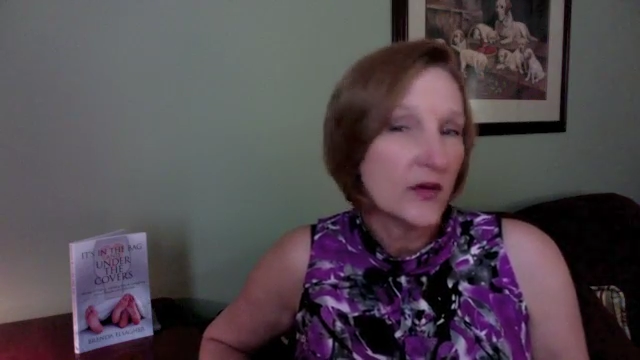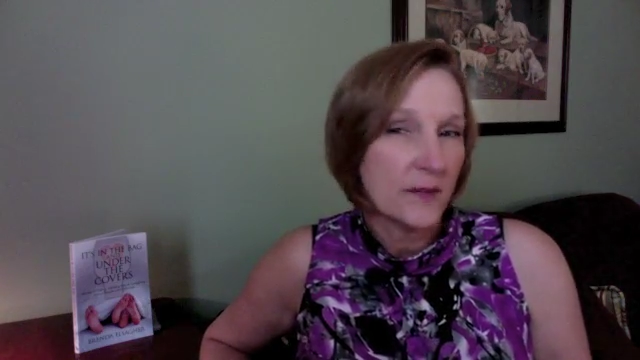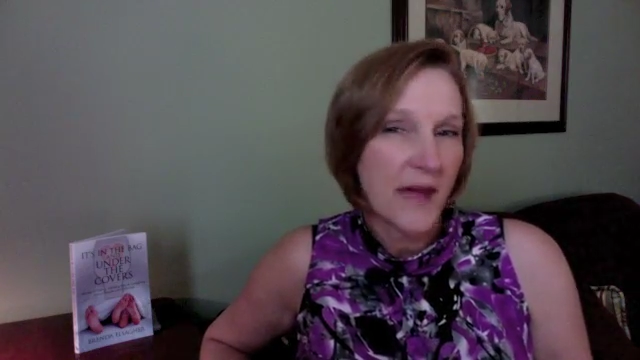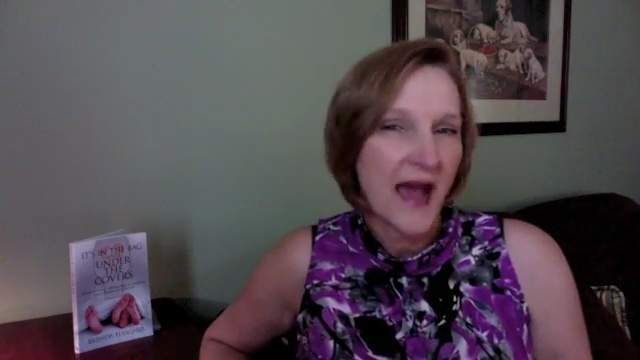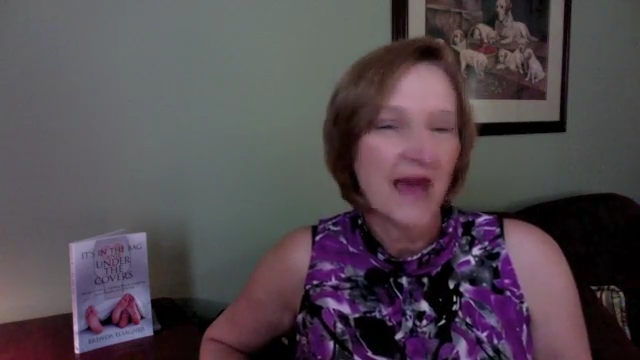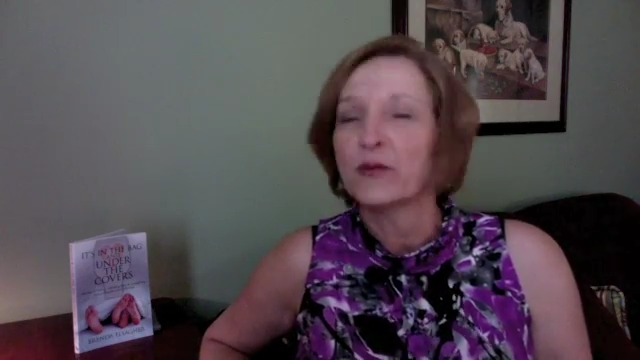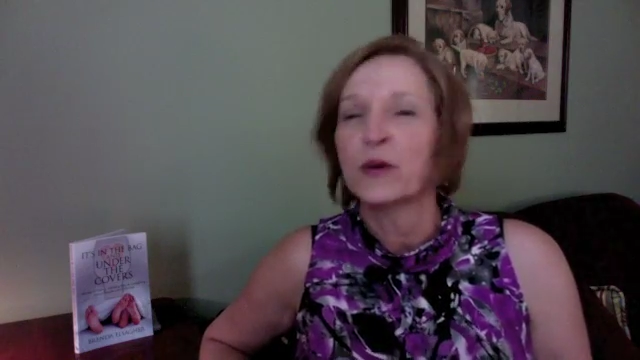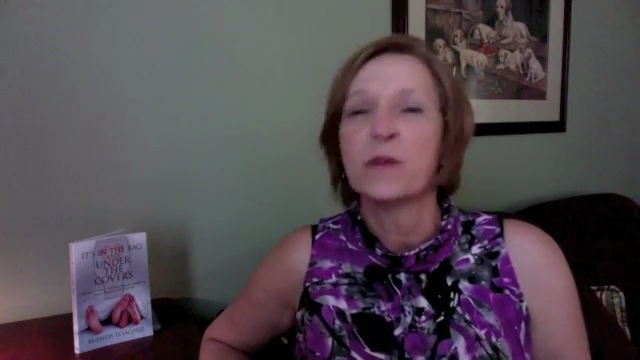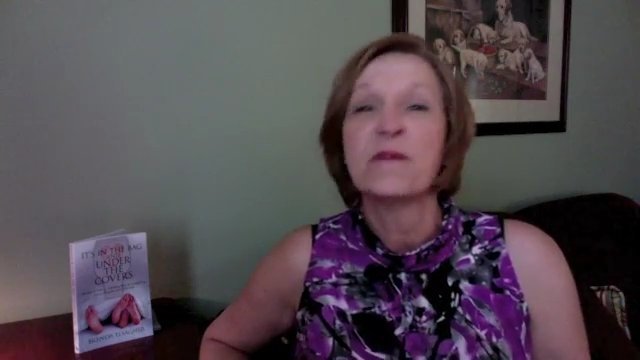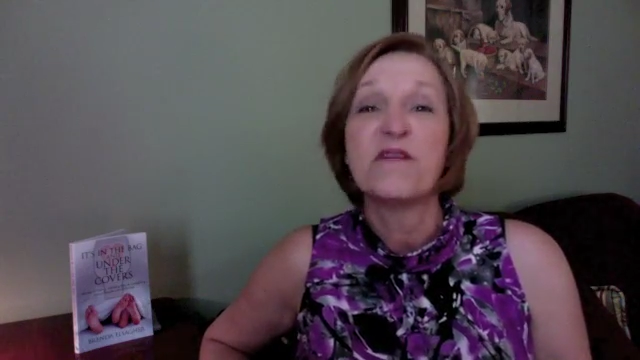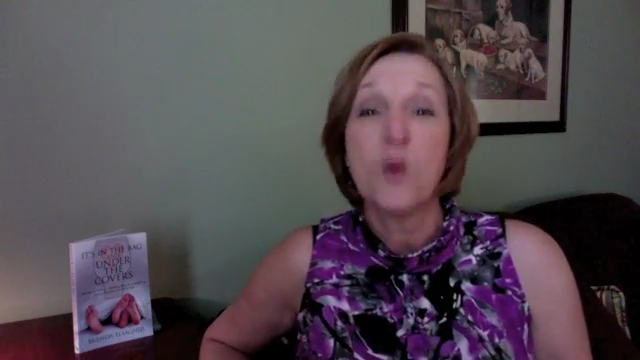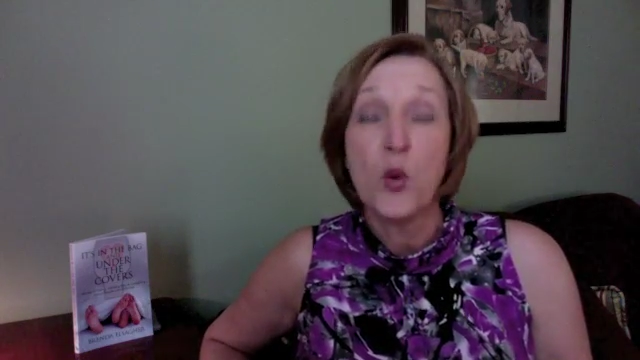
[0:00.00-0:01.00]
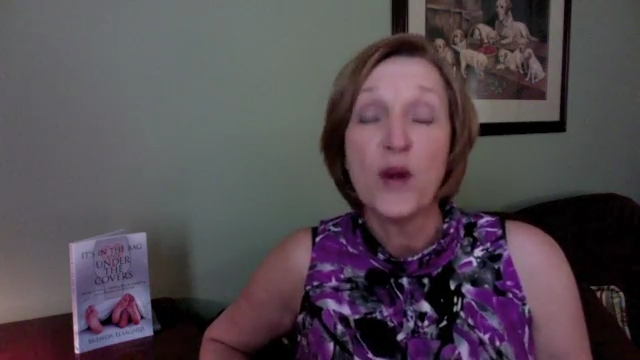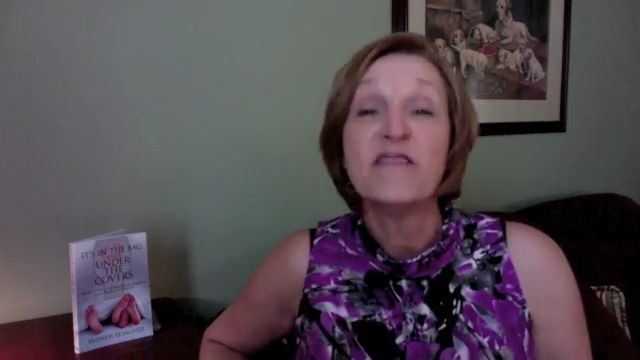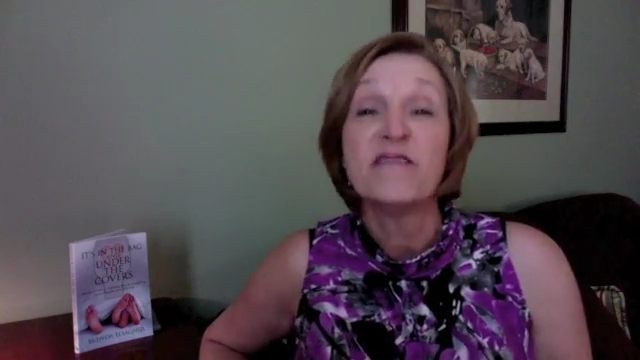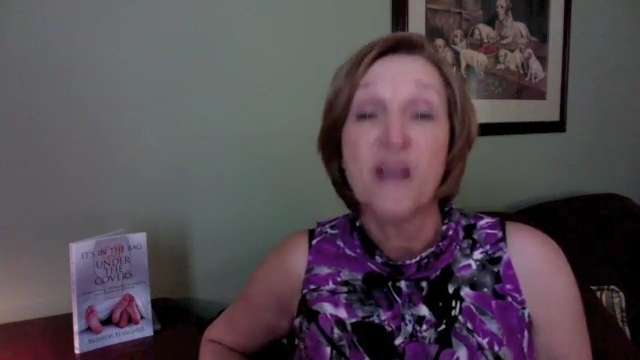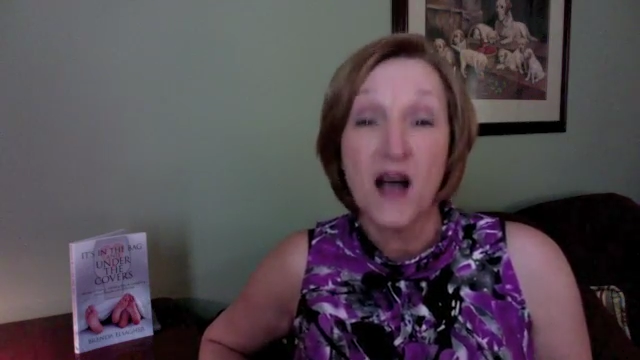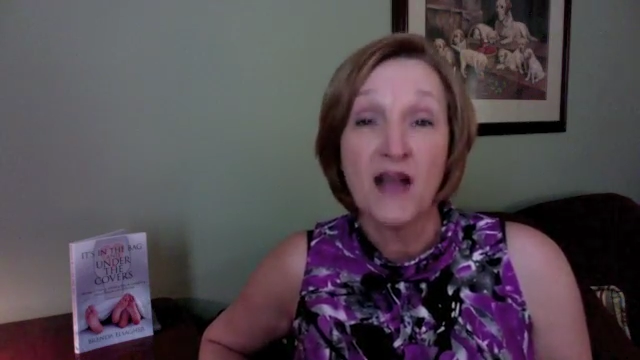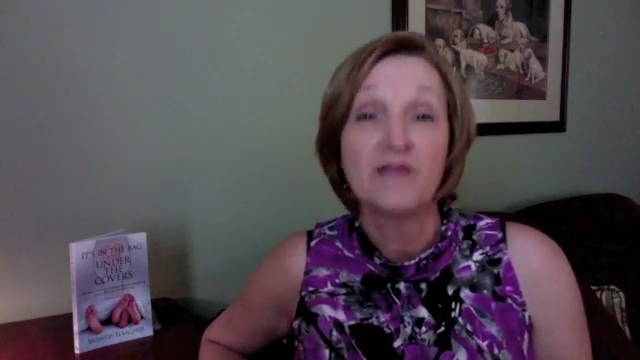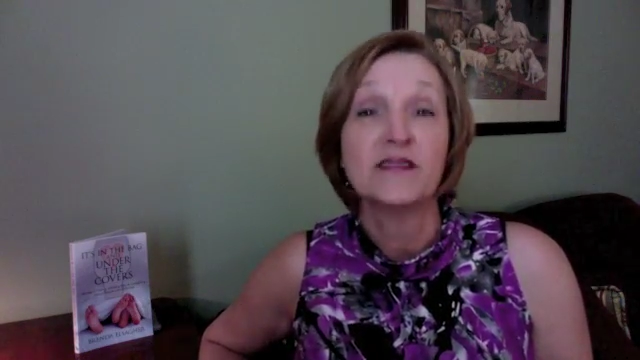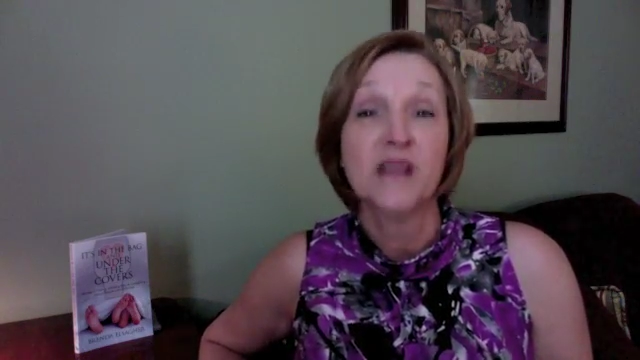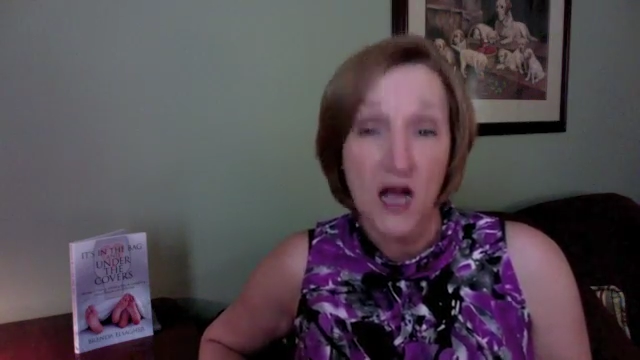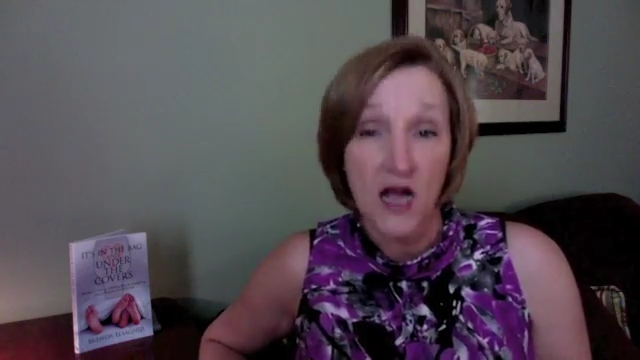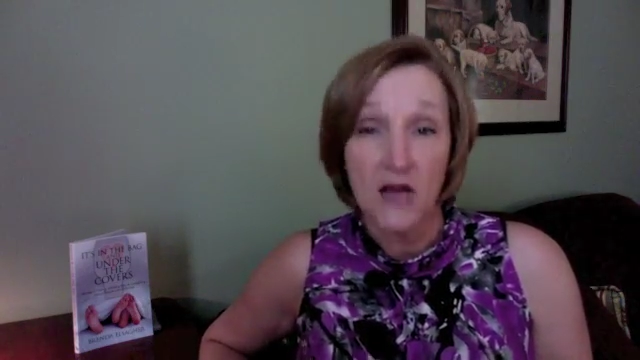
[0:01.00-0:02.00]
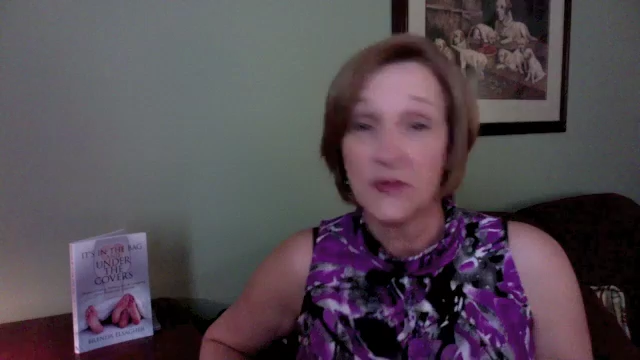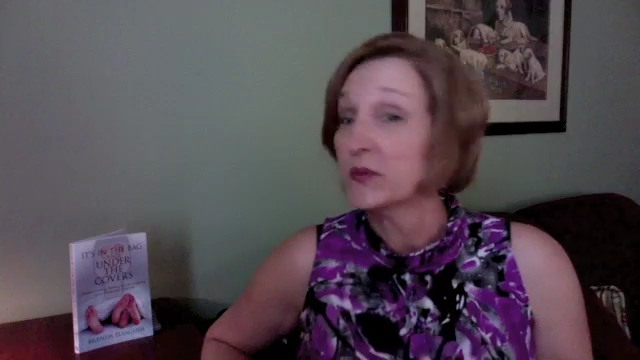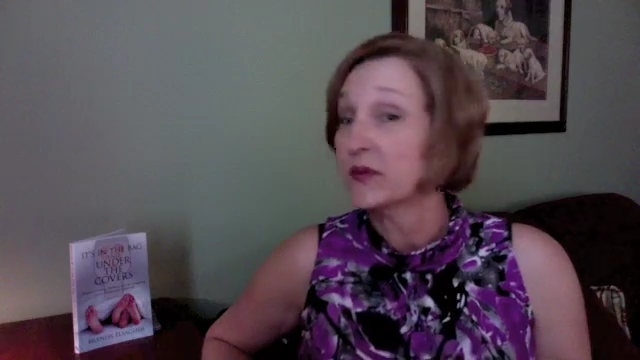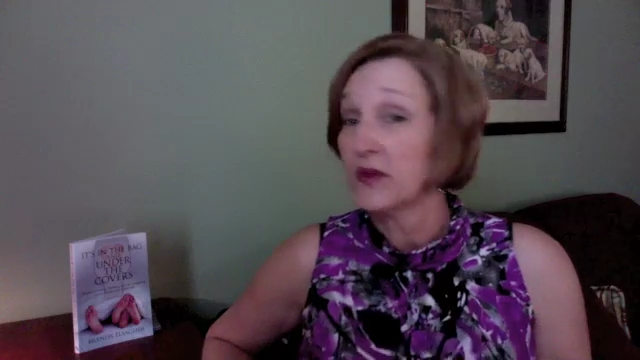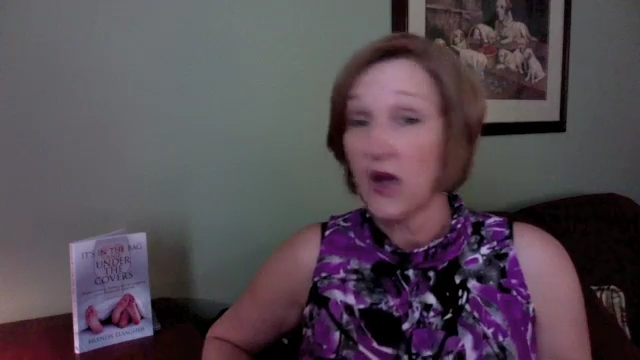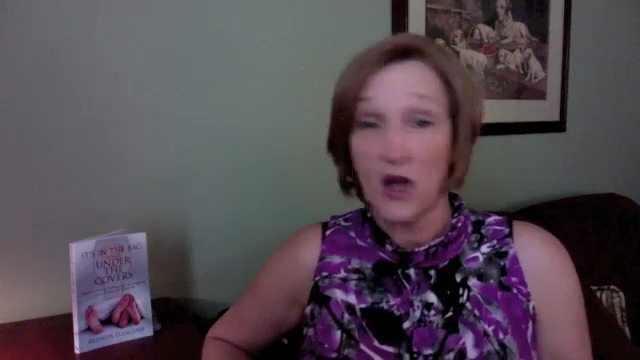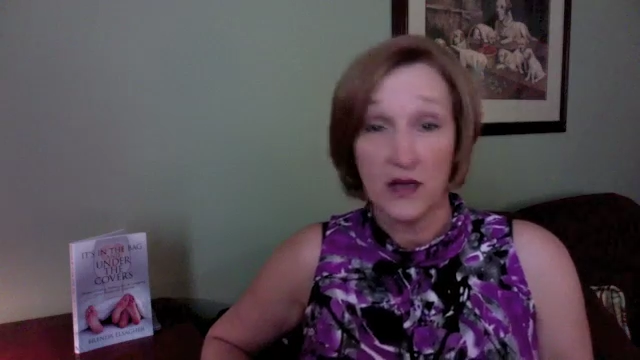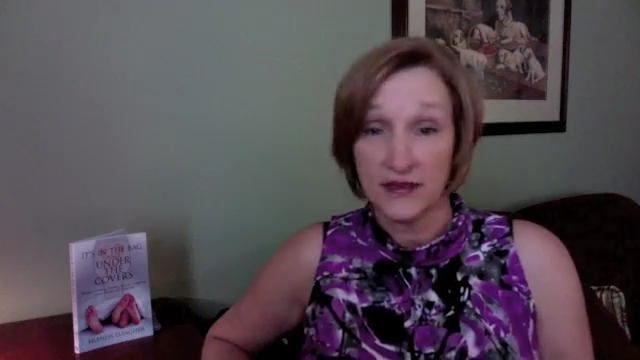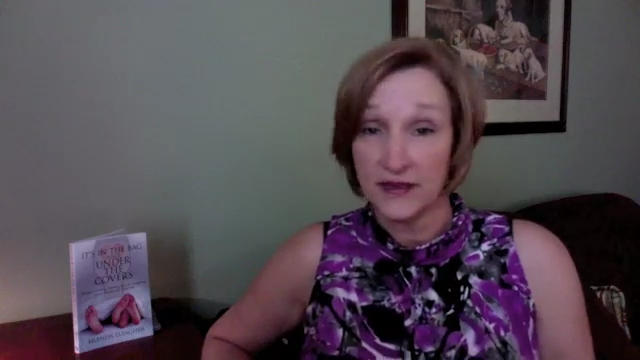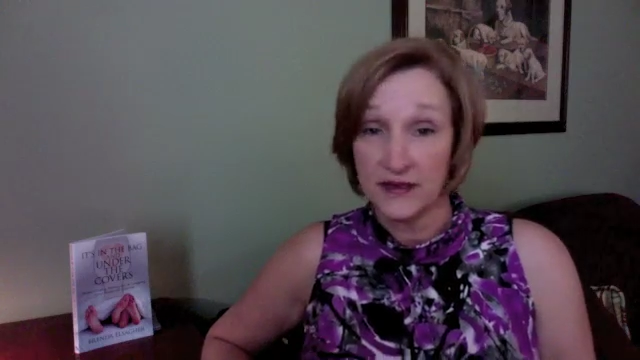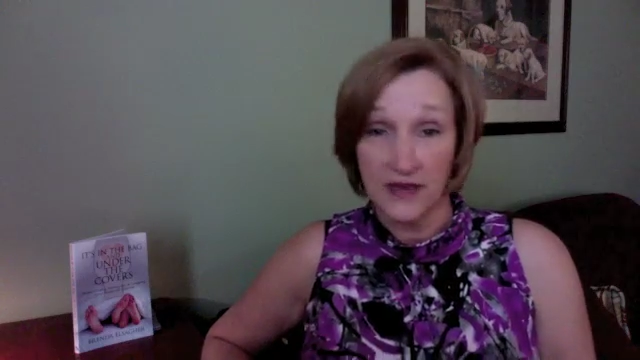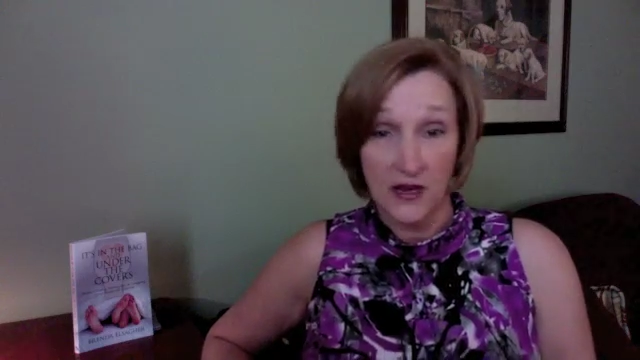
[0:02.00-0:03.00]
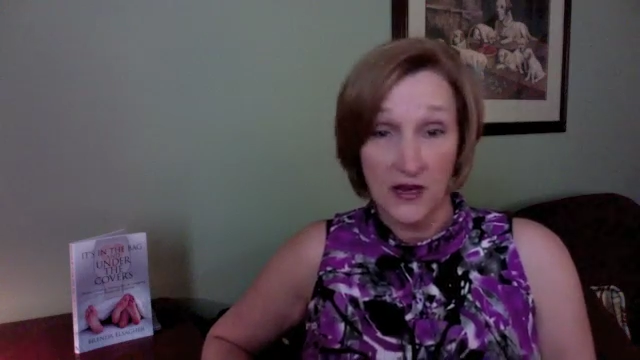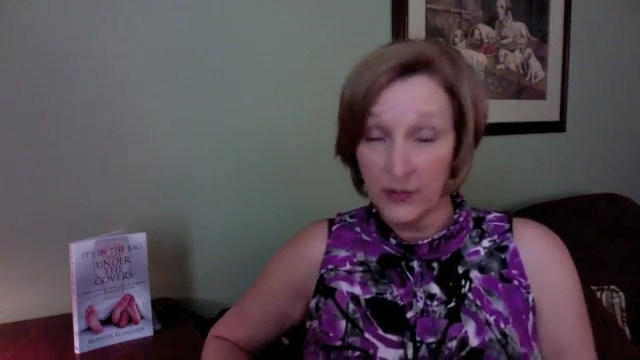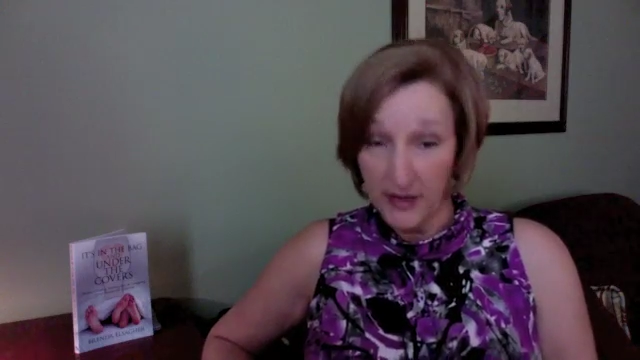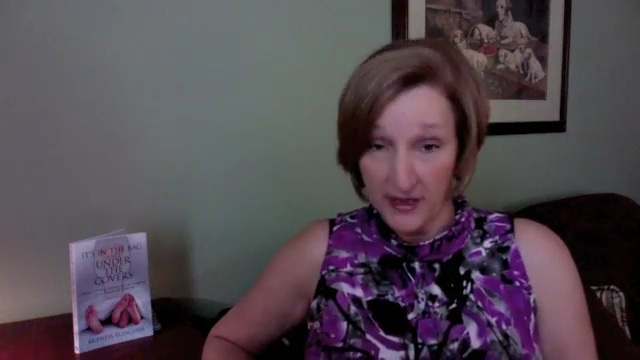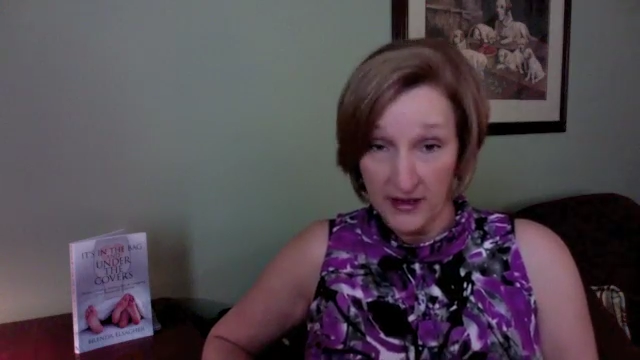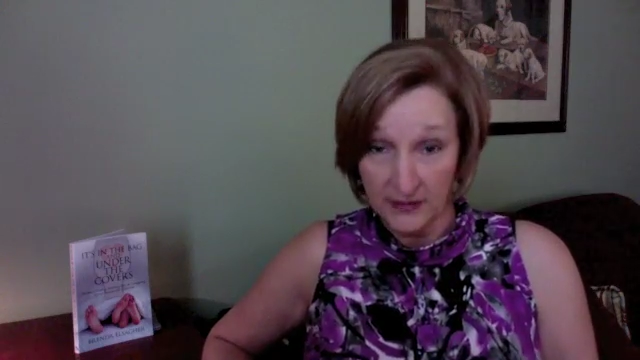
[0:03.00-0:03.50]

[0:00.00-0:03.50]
bathroom 45 times with constant diarrhea